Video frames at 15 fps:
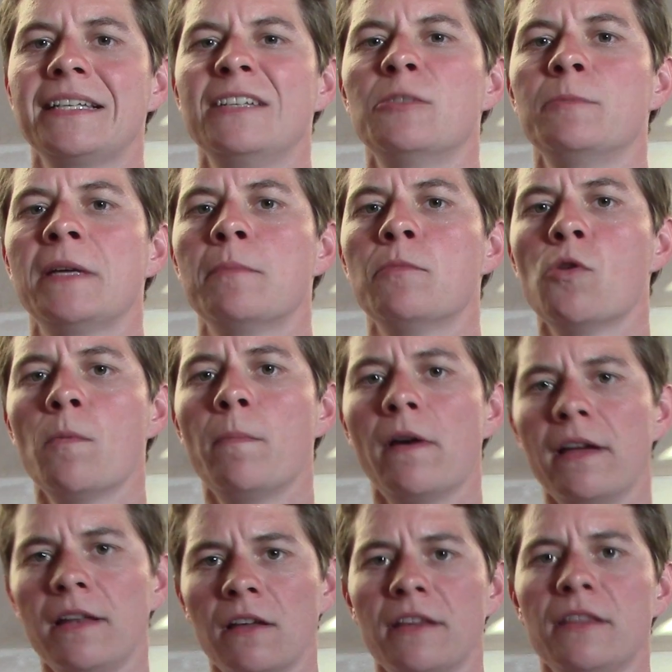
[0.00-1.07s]
a little bit more, but
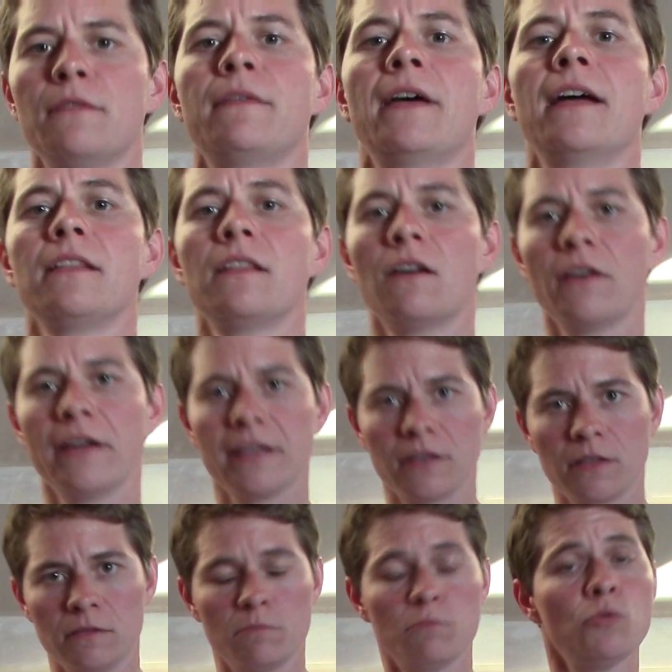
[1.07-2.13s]
I like the fact that I
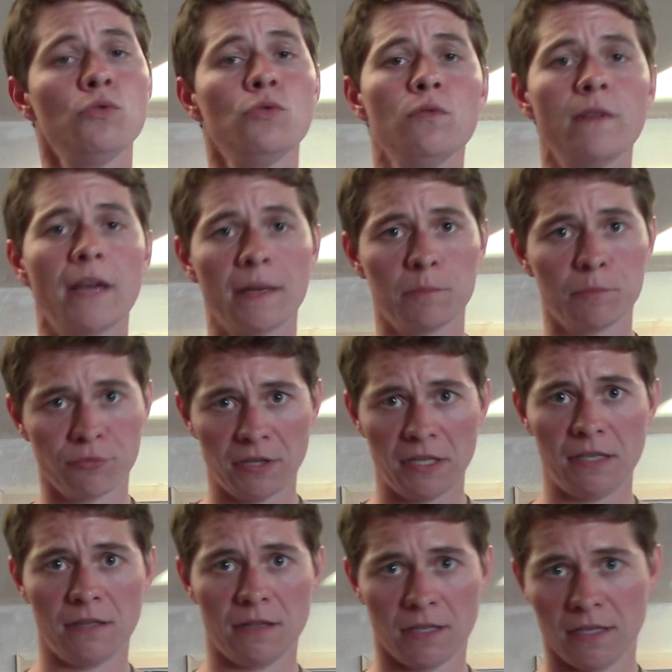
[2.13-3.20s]
can move and
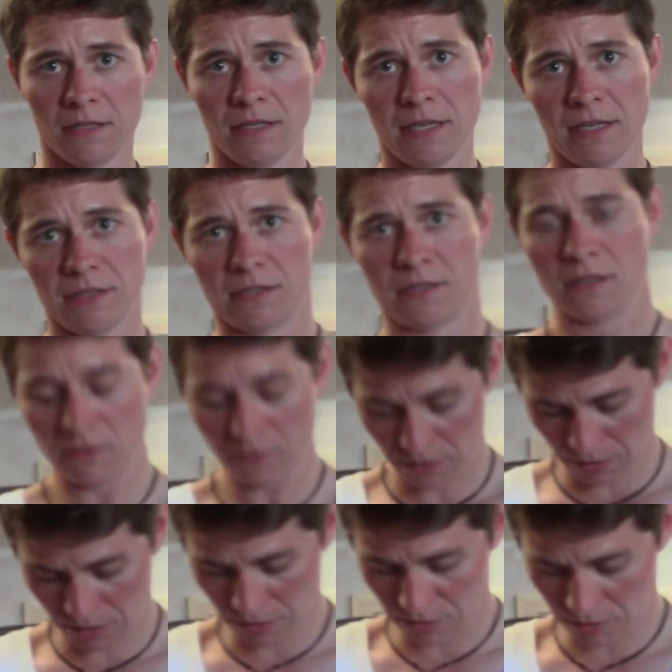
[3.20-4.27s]
breathe in this. So
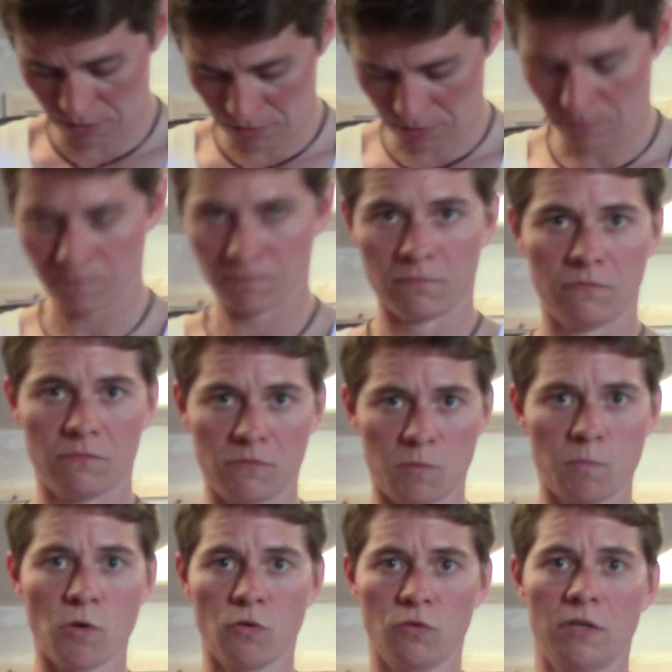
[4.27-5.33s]
this is
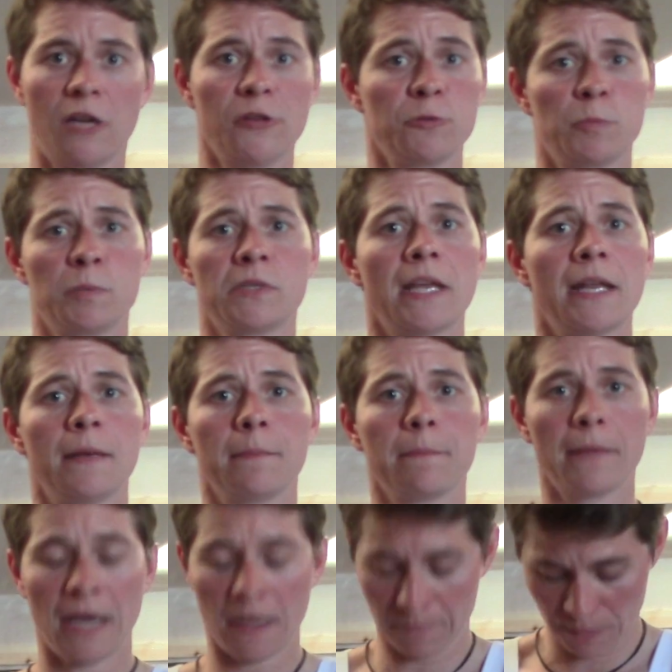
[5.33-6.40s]
spot on, 100%
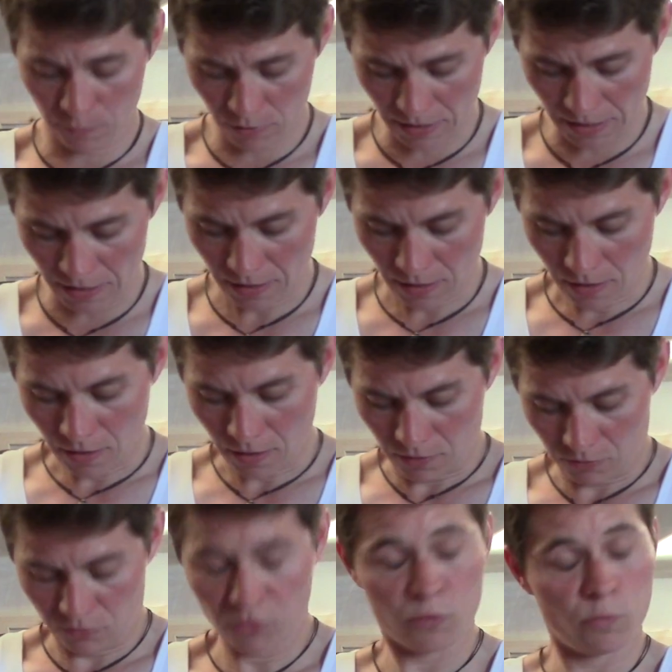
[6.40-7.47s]
happy with it.
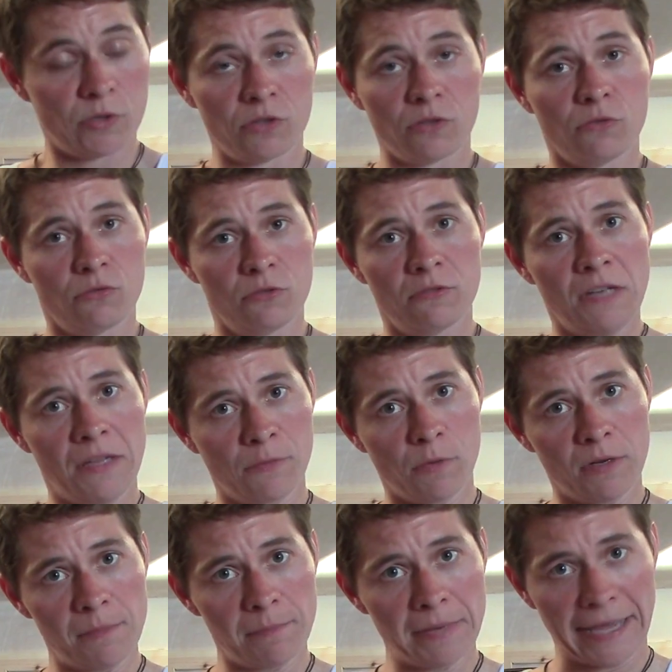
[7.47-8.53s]
Just wish I'd order another
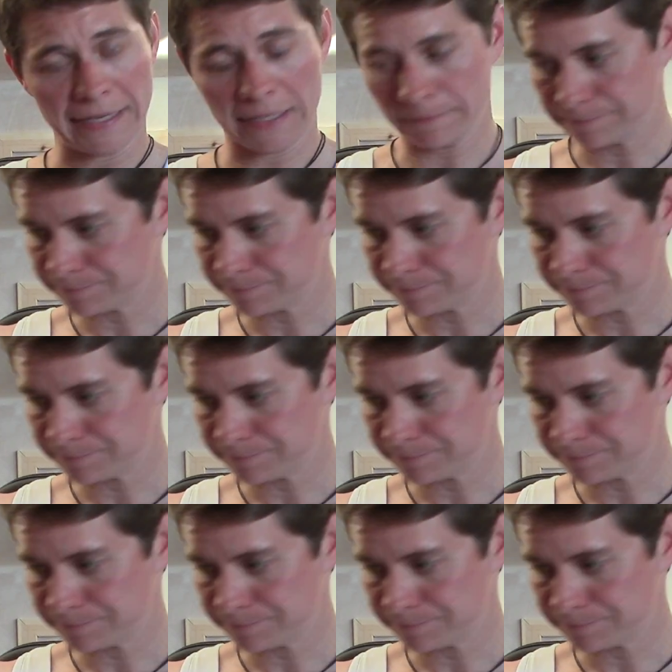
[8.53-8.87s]
one in black.